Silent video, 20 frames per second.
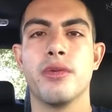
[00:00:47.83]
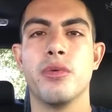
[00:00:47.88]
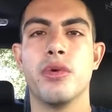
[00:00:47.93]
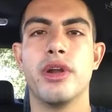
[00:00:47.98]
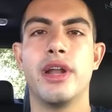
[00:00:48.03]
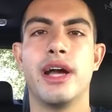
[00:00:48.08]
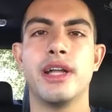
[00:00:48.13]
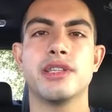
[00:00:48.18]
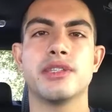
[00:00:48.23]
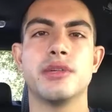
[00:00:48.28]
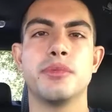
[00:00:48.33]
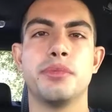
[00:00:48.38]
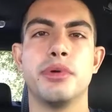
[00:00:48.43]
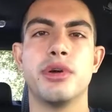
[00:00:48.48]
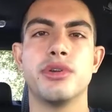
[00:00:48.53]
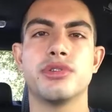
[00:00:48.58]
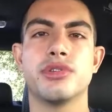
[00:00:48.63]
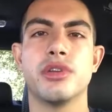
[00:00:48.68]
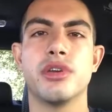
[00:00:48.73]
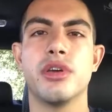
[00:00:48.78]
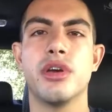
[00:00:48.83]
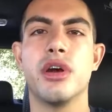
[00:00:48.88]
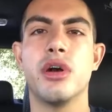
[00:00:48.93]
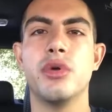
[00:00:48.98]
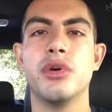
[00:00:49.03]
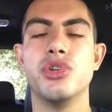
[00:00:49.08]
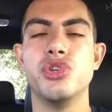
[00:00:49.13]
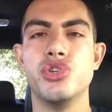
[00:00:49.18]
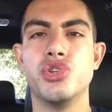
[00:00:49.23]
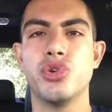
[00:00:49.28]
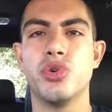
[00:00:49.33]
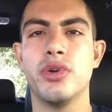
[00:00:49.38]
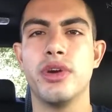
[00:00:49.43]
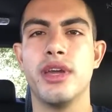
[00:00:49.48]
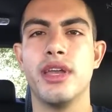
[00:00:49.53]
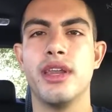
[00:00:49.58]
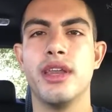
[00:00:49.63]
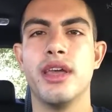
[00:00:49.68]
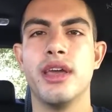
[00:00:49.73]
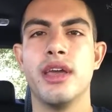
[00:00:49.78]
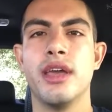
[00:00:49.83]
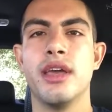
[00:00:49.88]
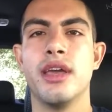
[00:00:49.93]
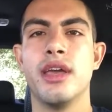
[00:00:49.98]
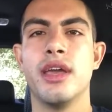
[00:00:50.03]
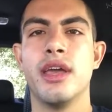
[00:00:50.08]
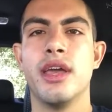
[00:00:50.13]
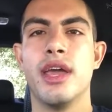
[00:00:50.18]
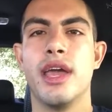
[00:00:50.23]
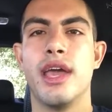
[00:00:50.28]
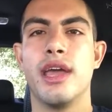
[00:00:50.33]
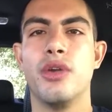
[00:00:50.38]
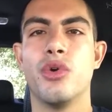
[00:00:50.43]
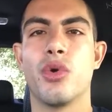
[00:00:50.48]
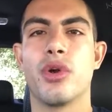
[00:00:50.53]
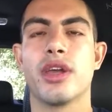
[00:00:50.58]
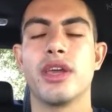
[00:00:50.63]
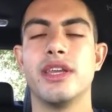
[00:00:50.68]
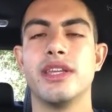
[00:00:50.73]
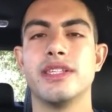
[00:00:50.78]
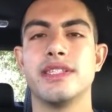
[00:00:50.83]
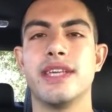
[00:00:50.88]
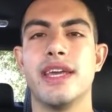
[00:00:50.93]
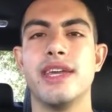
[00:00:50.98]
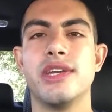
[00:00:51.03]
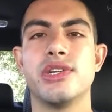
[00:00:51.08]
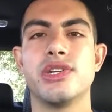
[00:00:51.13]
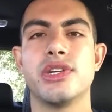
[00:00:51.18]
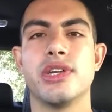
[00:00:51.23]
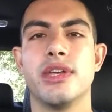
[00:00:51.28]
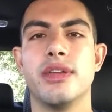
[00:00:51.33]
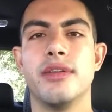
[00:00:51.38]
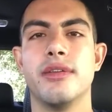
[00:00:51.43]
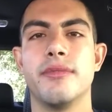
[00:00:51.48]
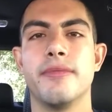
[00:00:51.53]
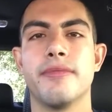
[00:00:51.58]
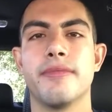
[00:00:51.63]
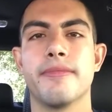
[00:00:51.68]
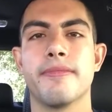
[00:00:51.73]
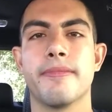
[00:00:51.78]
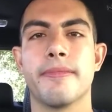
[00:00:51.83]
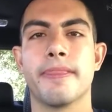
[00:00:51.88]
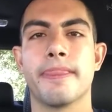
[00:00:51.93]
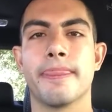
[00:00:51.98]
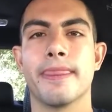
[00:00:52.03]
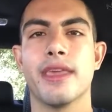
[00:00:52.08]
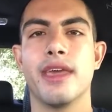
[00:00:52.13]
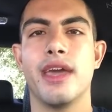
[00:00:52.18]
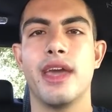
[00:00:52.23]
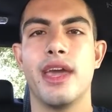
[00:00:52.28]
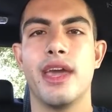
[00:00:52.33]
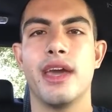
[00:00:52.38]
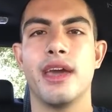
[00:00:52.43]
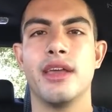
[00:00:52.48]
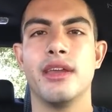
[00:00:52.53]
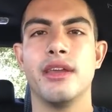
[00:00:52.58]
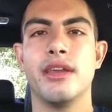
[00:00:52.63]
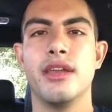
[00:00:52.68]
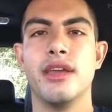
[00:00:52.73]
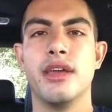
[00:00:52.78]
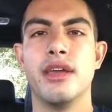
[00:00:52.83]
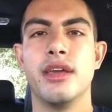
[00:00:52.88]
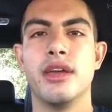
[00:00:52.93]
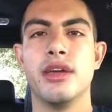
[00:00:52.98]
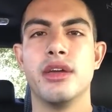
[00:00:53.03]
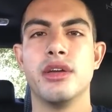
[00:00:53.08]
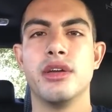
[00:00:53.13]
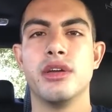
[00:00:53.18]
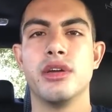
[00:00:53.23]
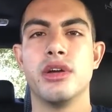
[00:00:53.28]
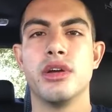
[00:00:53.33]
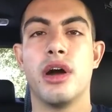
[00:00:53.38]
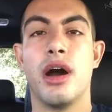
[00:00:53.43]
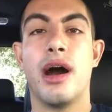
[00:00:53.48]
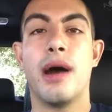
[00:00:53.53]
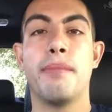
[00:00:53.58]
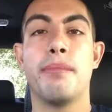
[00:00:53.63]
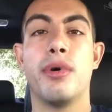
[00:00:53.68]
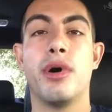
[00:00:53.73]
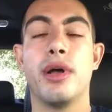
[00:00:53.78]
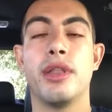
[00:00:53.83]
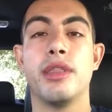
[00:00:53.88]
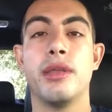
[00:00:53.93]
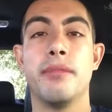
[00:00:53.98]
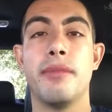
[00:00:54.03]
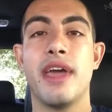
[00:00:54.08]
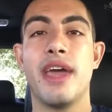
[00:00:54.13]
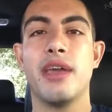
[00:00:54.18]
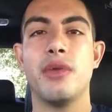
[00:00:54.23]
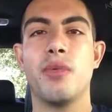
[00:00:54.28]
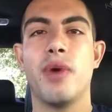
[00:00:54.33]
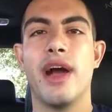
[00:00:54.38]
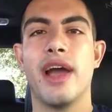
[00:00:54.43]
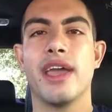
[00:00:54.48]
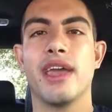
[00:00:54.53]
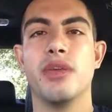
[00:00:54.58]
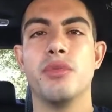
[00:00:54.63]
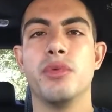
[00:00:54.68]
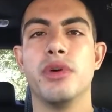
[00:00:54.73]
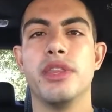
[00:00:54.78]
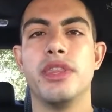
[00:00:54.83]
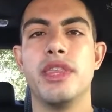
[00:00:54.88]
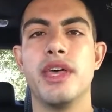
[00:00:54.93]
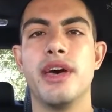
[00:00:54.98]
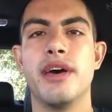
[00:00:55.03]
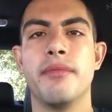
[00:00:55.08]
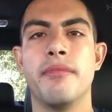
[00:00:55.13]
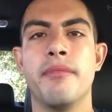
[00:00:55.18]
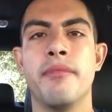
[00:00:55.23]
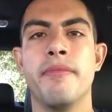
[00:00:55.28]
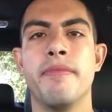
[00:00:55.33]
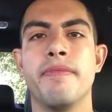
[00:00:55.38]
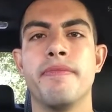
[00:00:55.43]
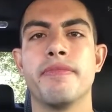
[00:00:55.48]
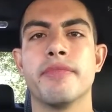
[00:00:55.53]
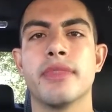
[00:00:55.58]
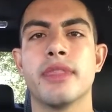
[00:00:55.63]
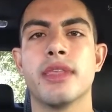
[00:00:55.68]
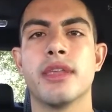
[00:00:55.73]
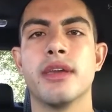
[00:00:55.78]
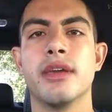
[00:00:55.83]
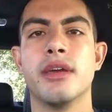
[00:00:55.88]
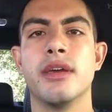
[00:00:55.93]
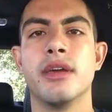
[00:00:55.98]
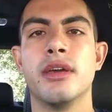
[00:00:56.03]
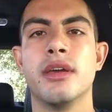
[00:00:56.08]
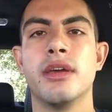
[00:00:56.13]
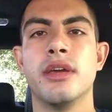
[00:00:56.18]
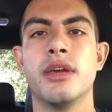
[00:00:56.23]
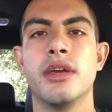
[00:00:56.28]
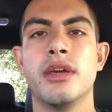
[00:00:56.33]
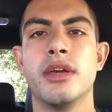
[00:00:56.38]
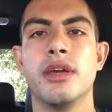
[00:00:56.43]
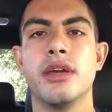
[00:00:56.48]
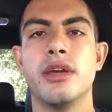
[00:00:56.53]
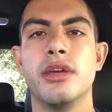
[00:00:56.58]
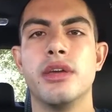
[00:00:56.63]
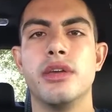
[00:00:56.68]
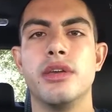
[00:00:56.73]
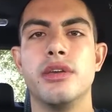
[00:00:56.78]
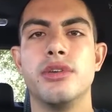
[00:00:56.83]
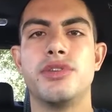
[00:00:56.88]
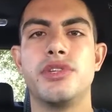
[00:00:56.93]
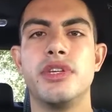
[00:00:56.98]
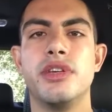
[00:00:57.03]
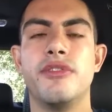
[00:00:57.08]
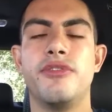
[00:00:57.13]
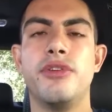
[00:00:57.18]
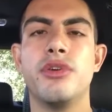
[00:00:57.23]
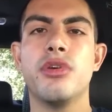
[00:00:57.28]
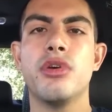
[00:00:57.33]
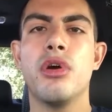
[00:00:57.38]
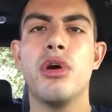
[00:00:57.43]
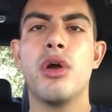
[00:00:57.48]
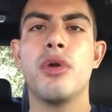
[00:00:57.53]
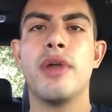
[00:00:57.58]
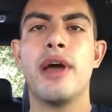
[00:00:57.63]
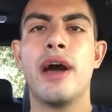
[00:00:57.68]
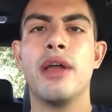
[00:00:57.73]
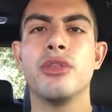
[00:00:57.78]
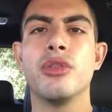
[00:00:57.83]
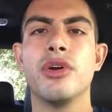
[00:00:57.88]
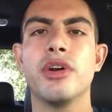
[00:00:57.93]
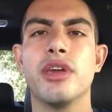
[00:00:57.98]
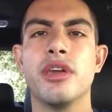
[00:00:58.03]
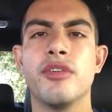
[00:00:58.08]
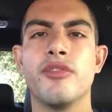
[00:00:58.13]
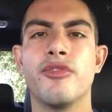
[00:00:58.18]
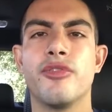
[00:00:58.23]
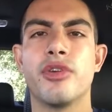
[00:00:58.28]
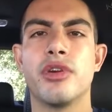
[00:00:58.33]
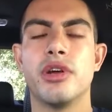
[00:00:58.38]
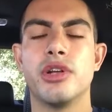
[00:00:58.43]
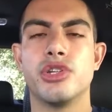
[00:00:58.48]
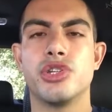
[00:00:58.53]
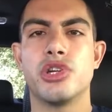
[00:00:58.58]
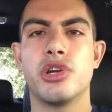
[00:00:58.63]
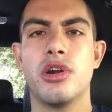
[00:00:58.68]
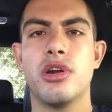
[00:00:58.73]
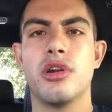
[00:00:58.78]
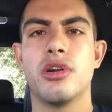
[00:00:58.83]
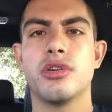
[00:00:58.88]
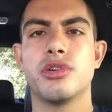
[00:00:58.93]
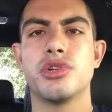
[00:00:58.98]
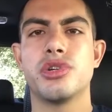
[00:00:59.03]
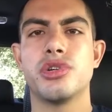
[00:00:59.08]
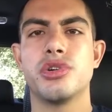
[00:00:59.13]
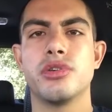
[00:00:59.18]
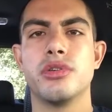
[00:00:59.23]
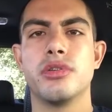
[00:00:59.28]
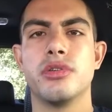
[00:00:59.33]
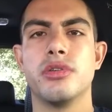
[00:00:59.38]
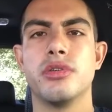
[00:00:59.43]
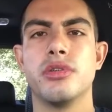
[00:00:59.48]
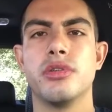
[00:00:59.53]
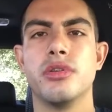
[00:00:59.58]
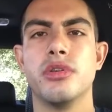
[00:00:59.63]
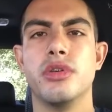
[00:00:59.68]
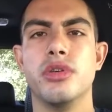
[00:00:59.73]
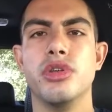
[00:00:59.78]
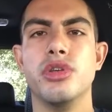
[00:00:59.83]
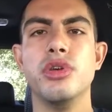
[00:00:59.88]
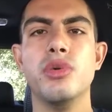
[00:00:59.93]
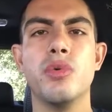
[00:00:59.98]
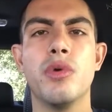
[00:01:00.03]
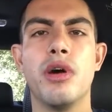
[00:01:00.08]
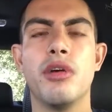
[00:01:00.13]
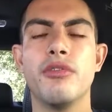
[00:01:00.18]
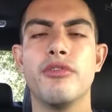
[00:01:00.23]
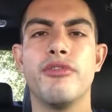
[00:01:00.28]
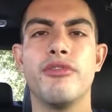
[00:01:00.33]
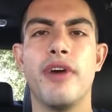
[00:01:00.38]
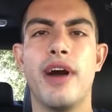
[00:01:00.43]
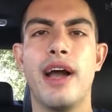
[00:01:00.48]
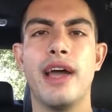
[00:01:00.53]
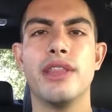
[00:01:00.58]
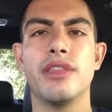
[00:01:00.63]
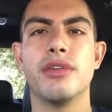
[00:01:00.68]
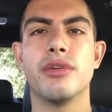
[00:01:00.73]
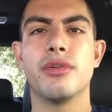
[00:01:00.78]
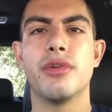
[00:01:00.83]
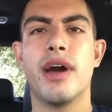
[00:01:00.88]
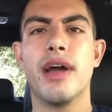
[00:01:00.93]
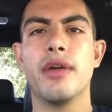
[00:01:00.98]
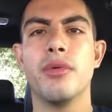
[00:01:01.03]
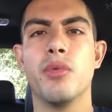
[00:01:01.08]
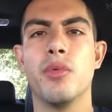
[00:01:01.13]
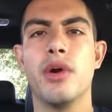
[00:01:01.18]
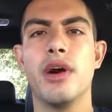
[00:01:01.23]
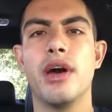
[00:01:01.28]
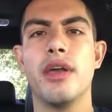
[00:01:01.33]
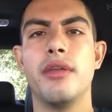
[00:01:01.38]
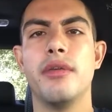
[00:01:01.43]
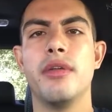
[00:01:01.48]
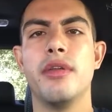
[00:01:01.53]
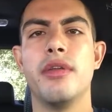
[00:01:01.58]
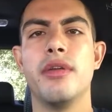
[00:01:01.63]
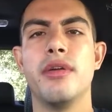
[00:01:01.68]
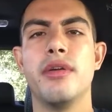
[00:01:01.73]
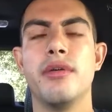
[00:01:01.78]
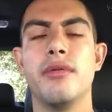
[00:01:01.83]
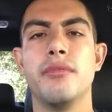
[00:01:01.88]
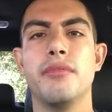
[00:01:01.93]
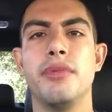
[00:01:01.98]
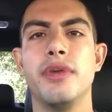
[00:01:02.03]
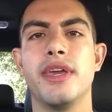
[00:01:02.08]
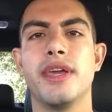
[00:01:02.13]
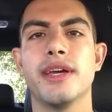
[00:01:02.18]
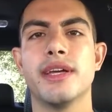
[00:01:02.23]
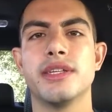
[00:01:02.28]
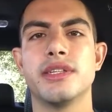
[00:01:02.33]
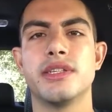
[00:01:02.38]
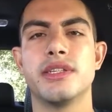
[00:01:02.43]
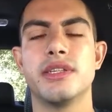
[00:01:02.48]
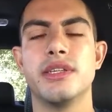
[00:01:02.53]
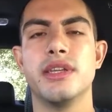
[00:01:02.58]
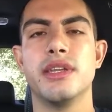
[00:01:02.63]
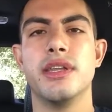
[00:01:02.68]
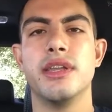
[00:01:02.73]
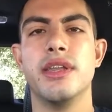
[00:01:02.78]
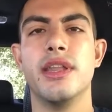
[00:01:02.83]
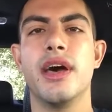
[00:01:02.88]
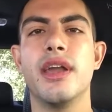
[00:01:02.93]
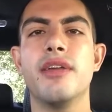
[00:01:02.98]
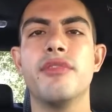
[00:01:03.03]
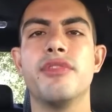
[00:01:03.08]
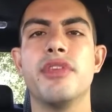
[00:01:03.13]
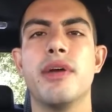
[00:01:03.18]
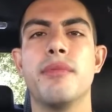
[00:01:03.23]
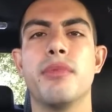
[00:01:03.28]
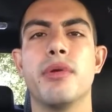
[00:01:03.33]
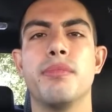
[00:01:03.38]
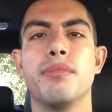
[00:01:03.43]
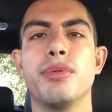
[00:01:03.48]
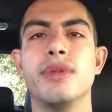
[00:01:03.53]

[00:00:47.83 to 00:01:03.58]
We're not supposed to go and join an organization and hop on the bandwagon with them. You see, if you go around looking for a church you won't find the right one because none of them are